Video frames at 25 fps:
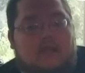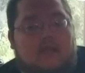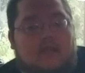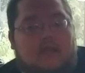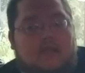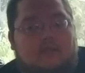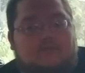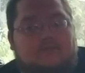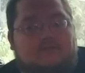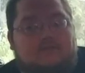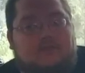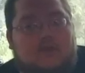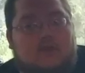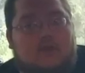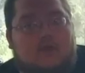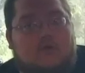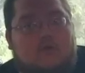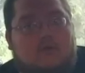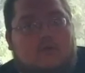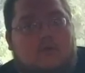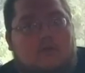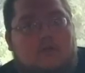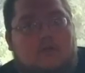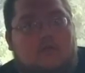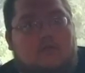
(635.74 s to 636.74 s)
And
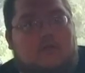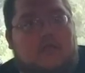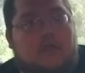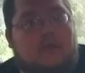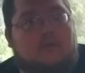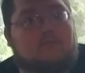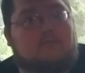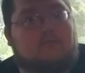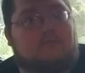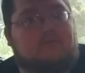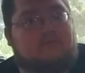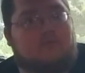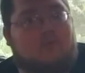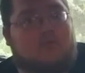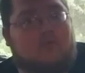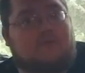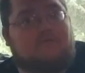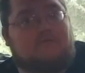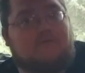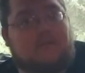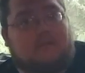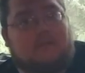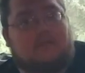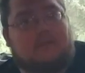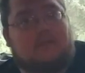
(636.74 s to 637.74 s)
so you get some more
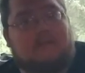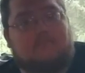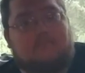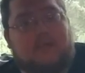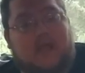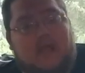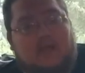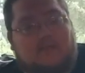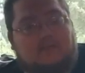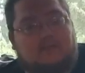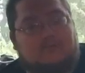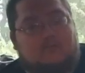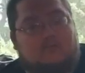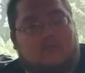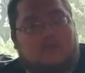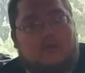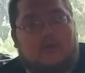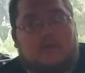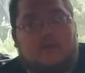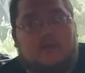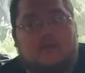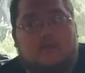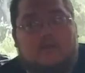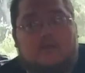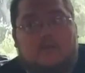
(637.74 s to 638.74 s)
fill into the backstory.